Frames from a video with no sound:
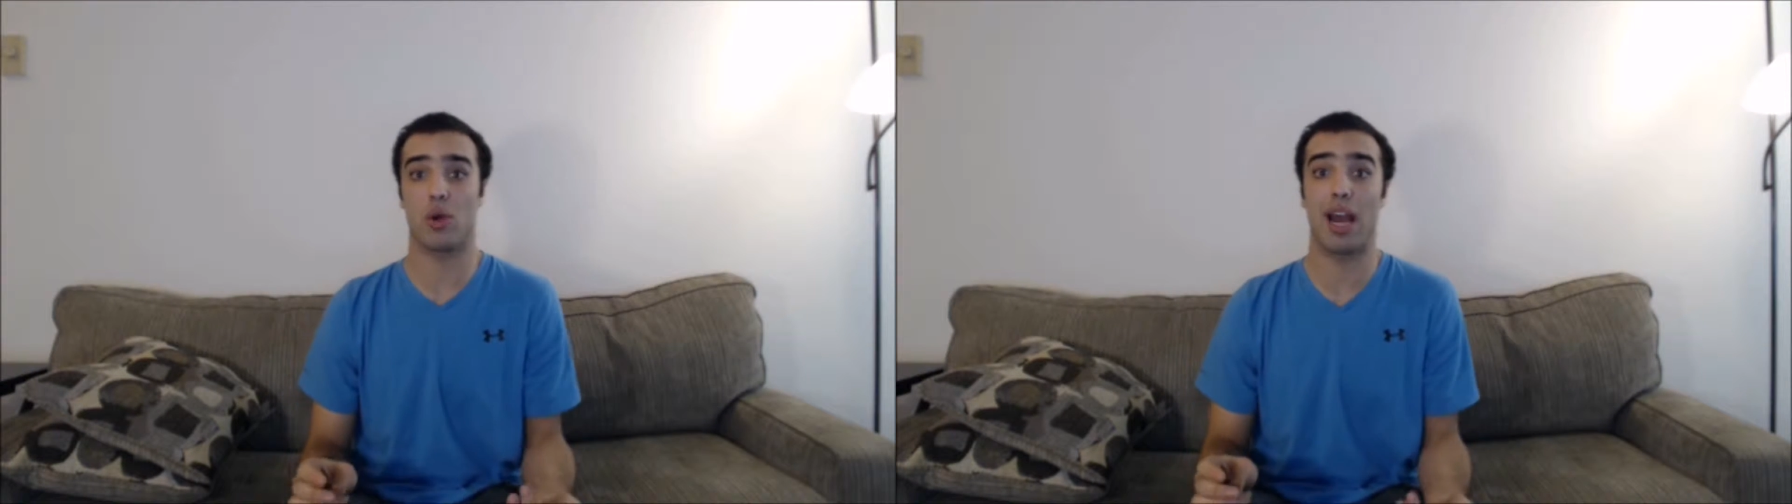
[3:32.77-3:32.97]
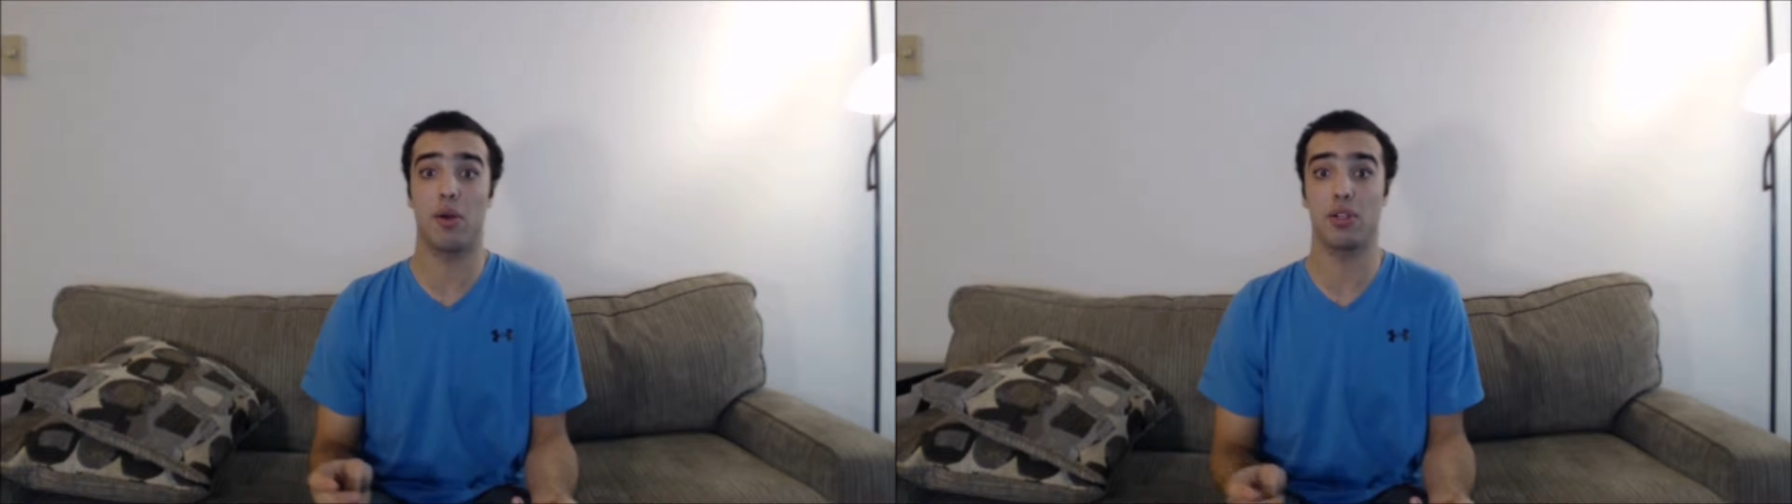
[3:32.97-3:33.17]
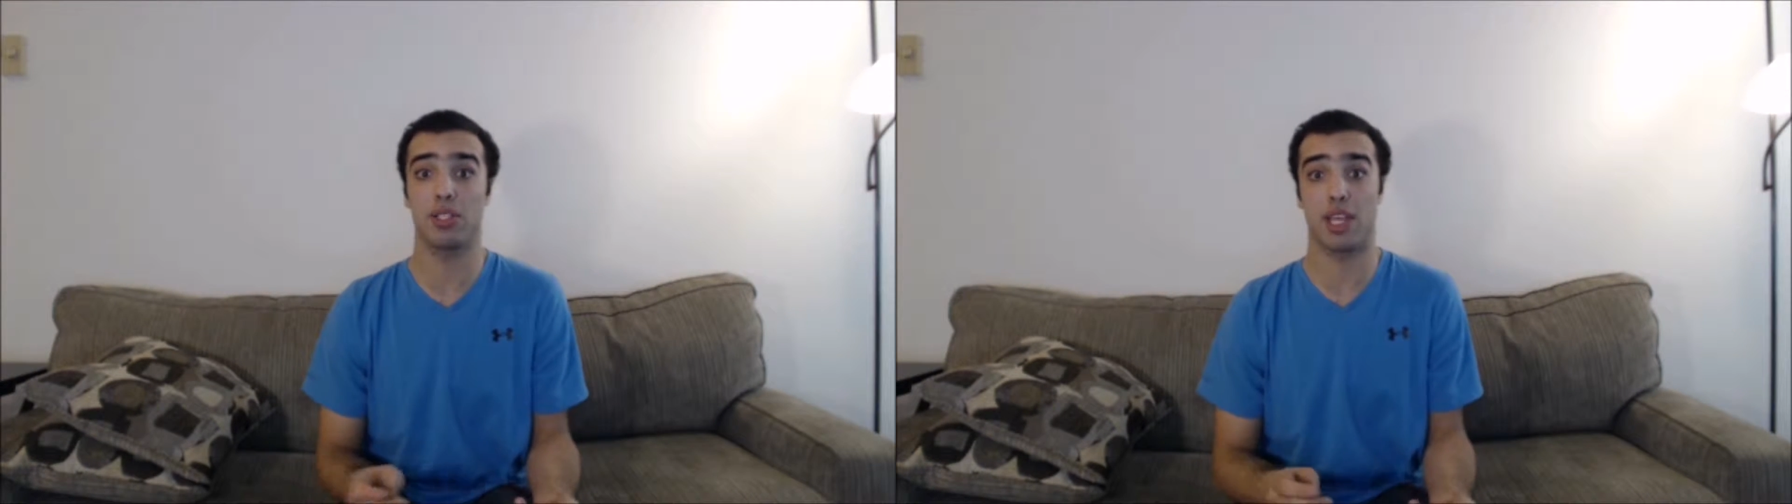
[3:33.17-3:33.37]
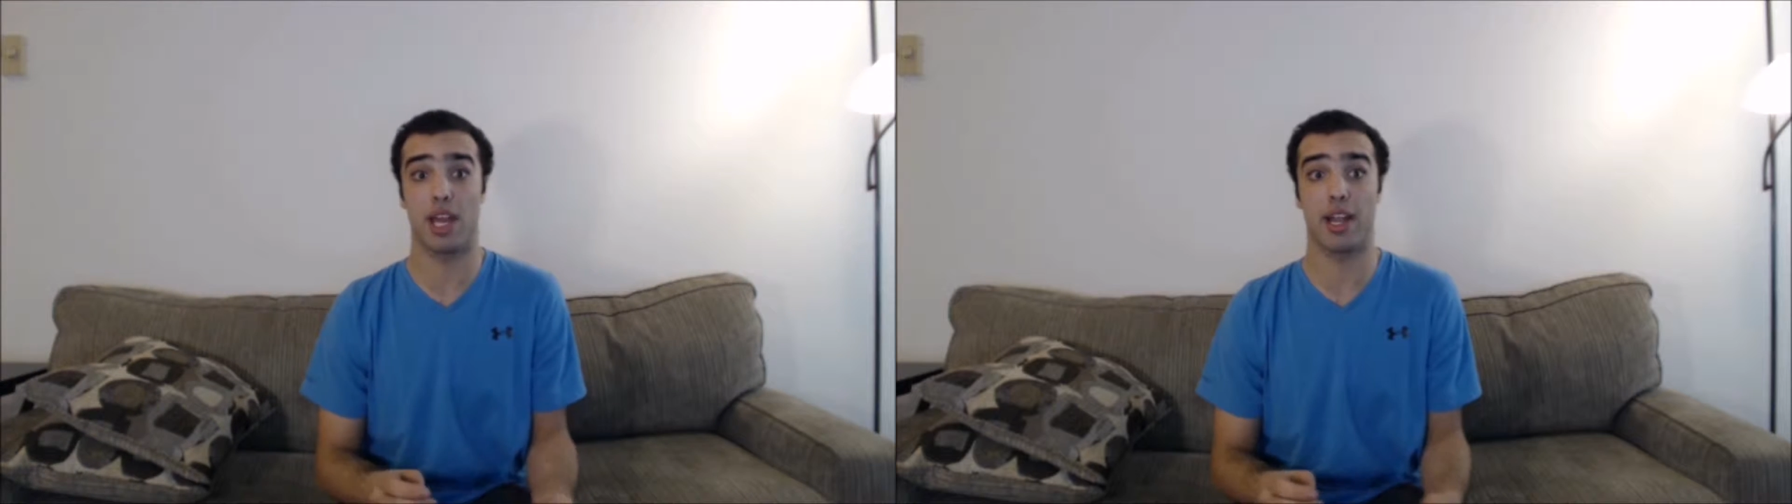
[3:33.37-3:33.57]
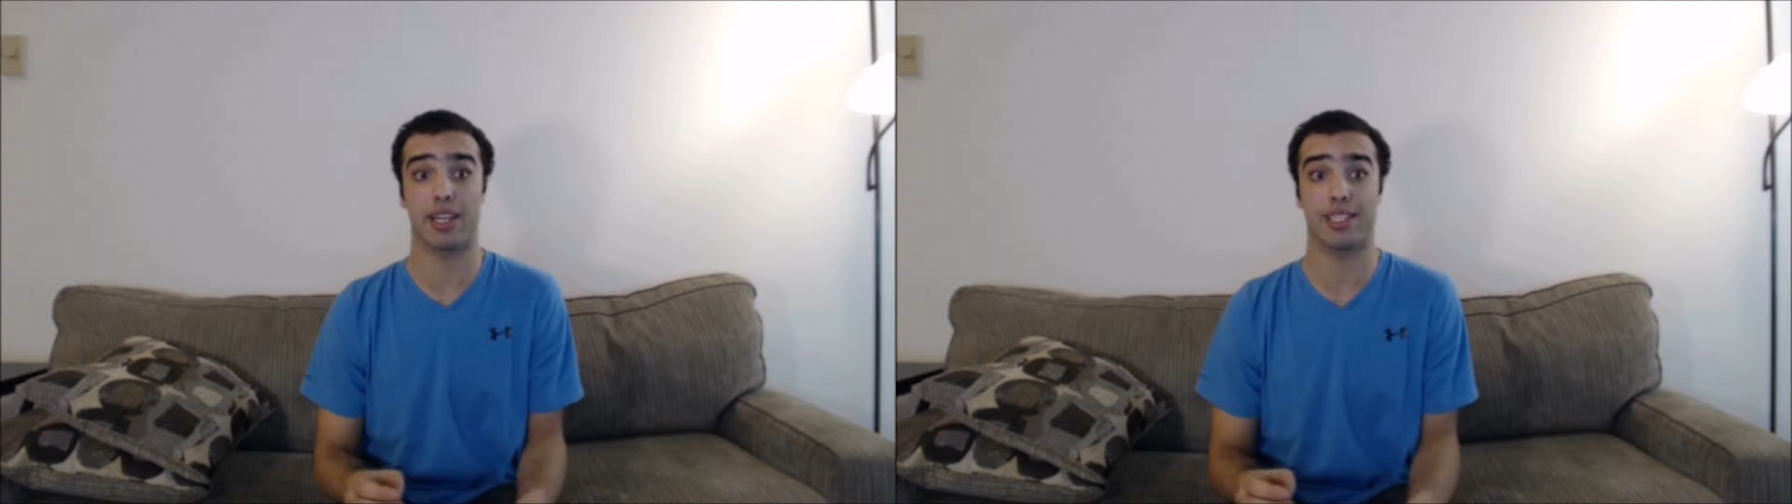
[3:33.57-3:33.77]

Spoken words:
crowds, and an